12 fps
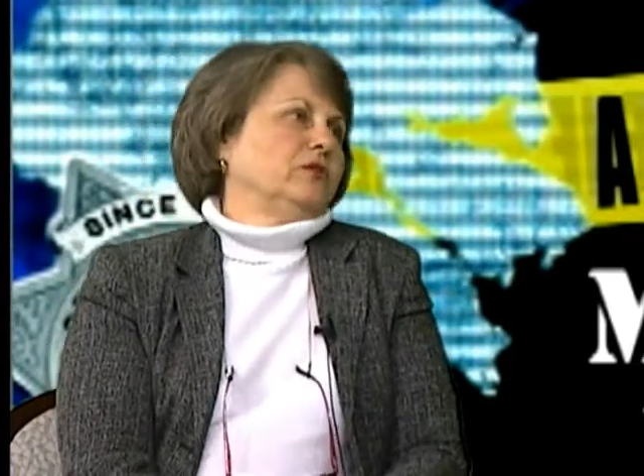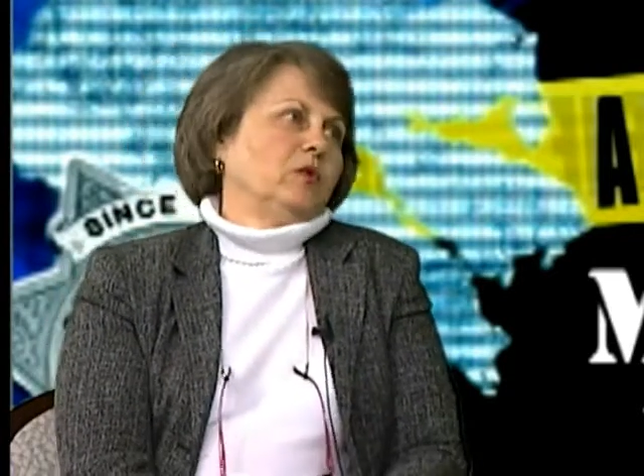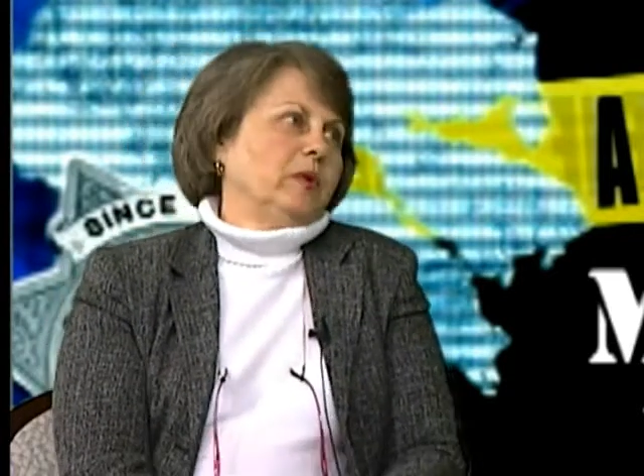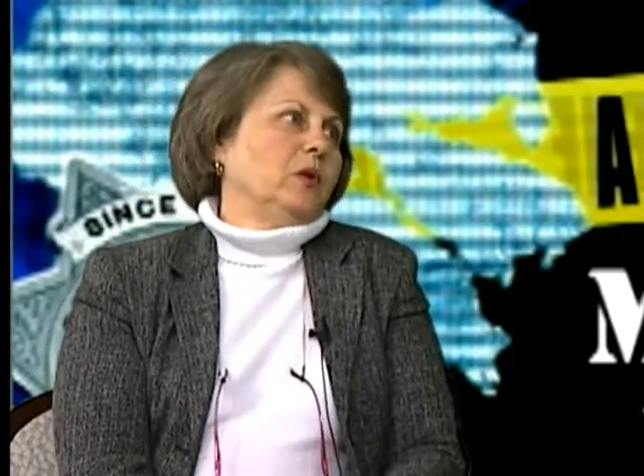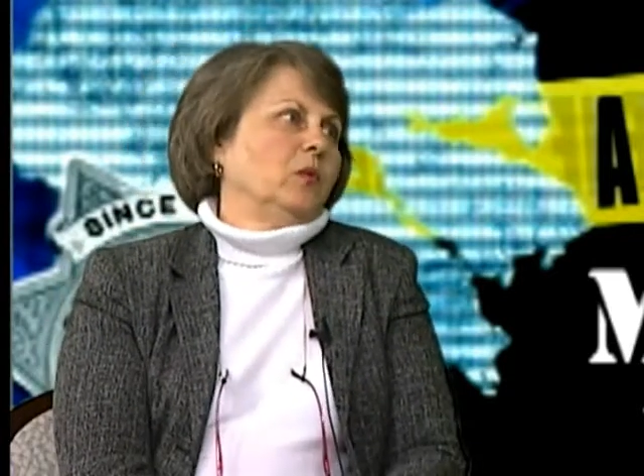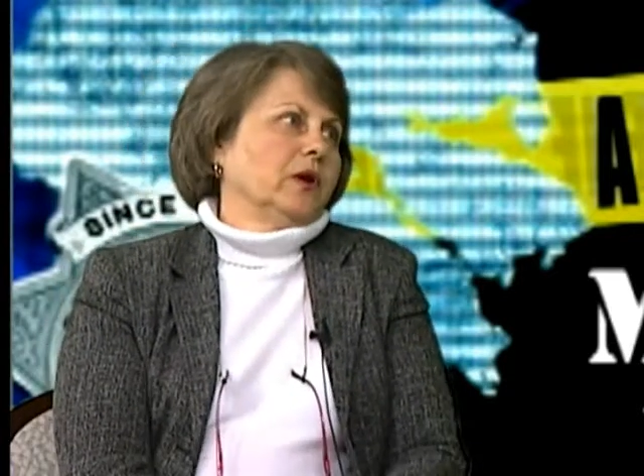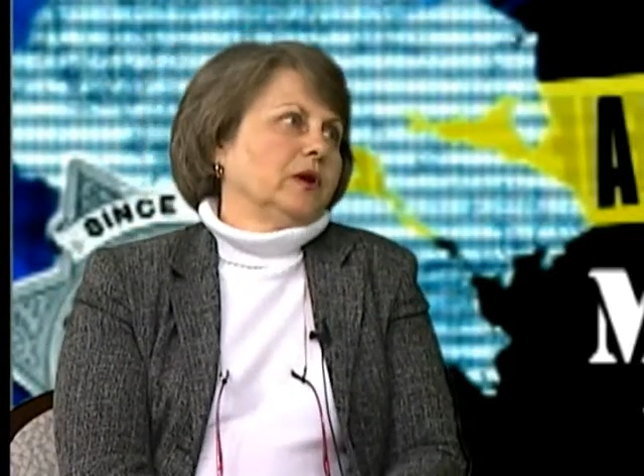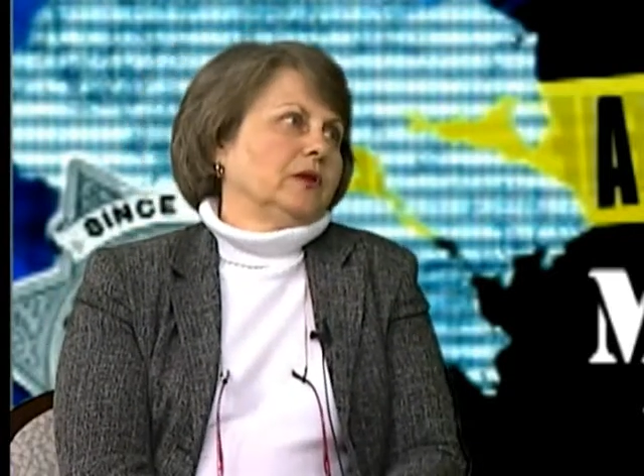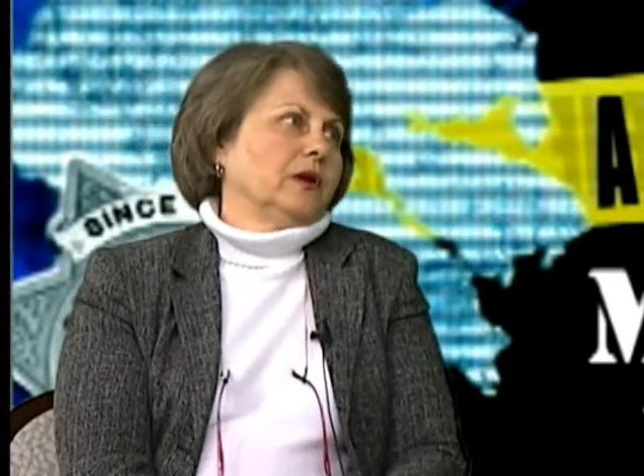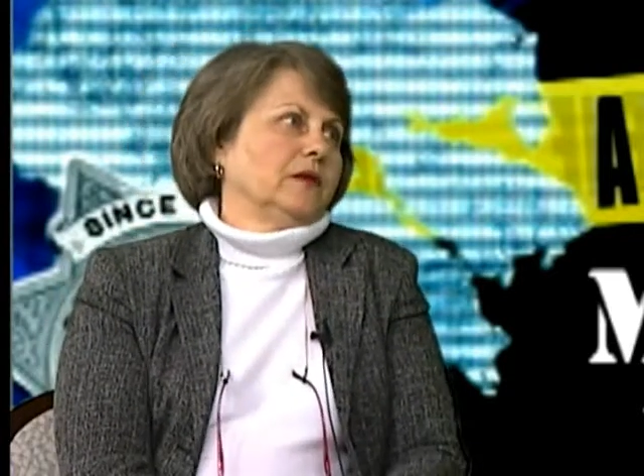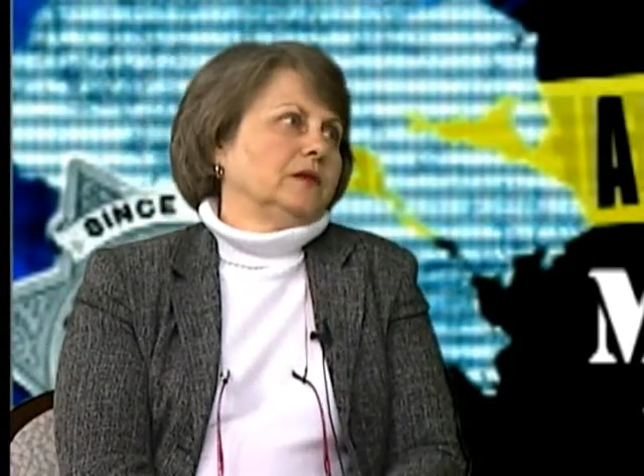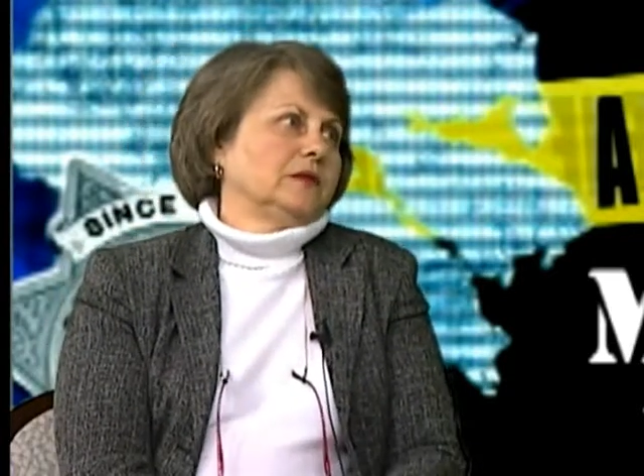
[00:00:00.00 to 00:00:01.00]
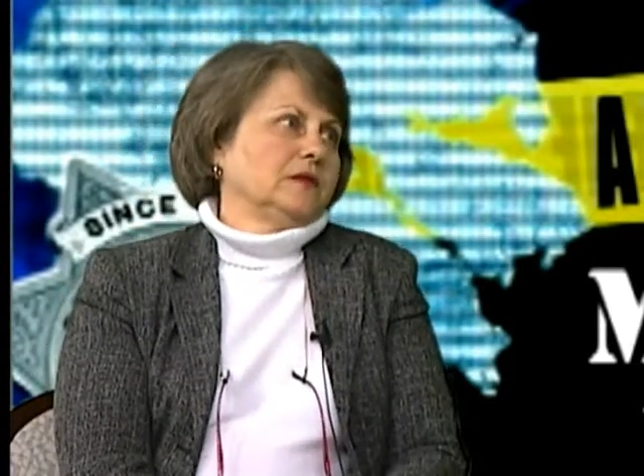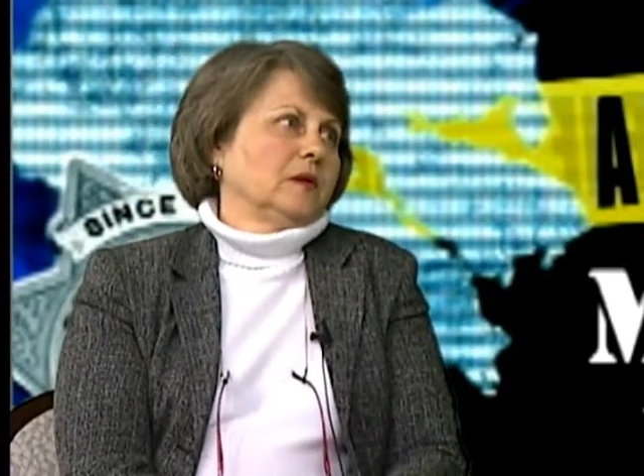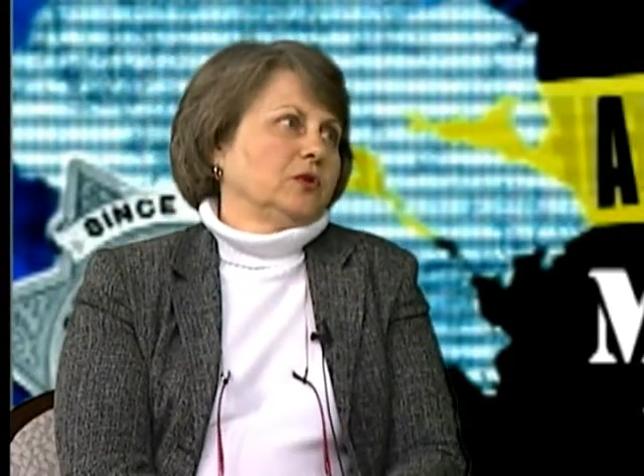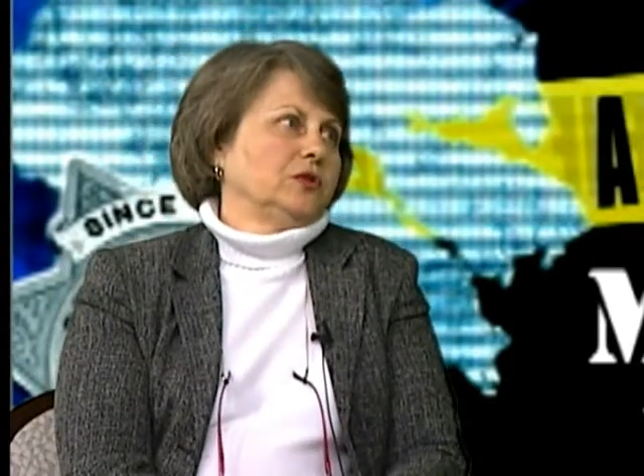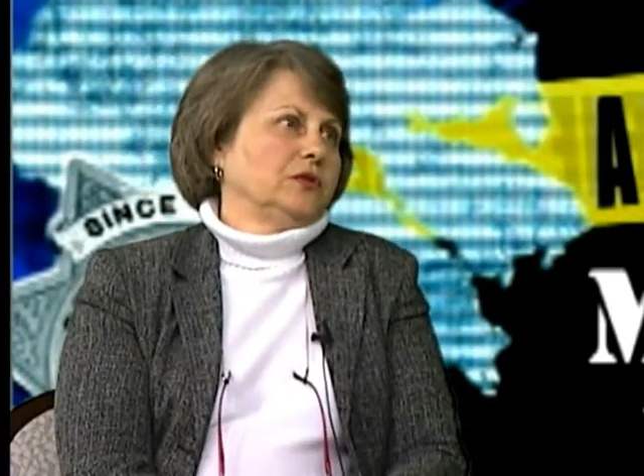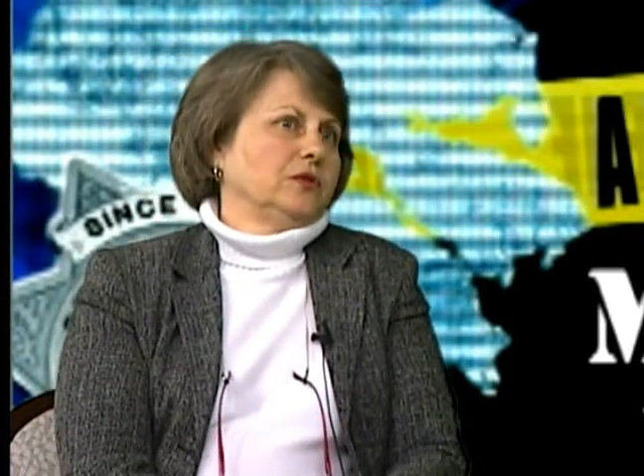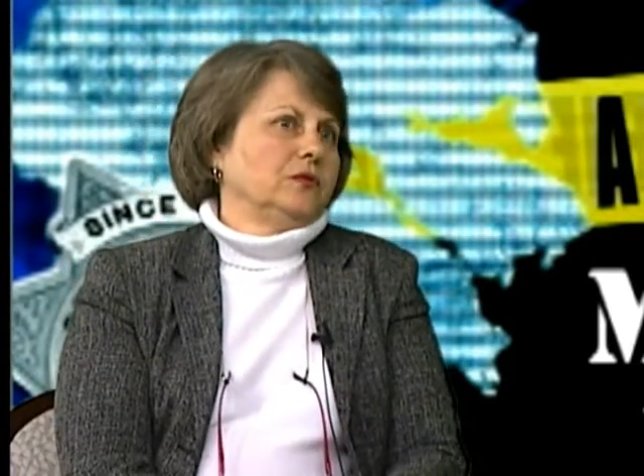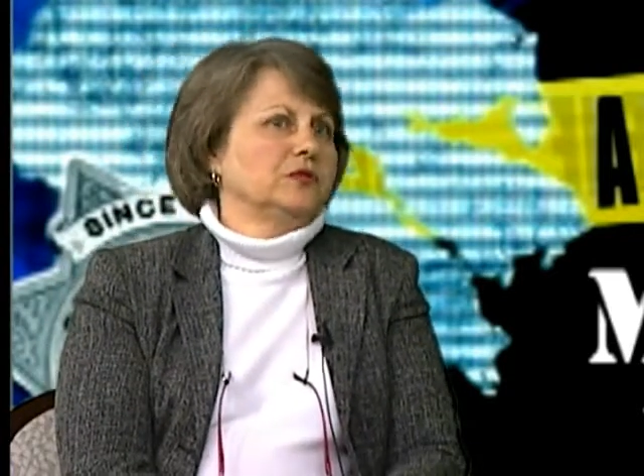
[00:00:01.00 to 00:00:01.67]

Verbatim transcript: we'll be working on this summer too.